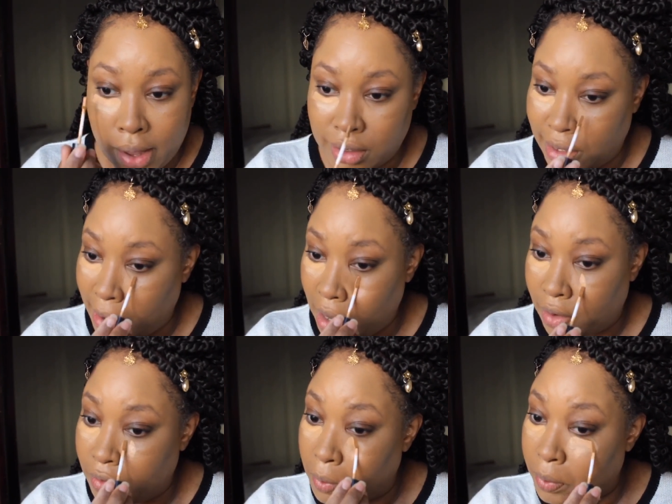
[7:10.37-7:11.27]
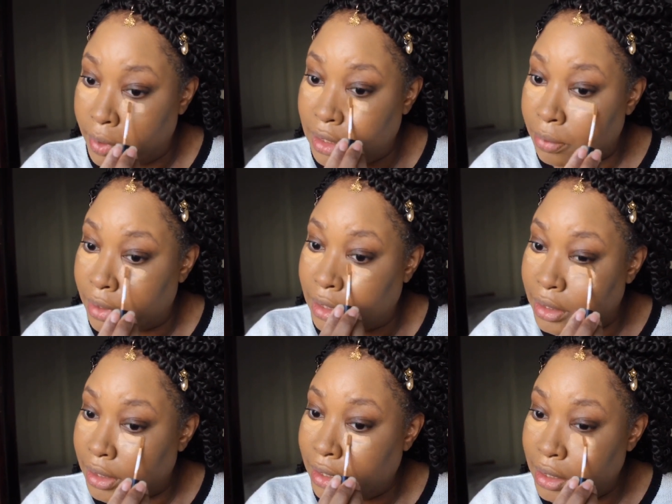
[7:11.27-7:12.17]
They are really, really
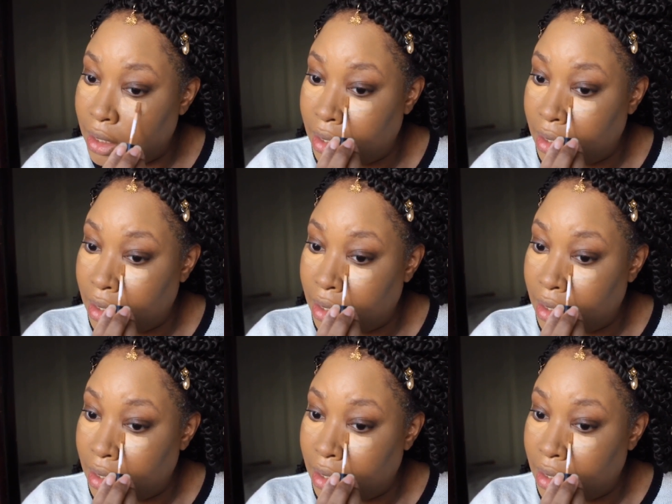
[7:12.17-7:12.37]
good.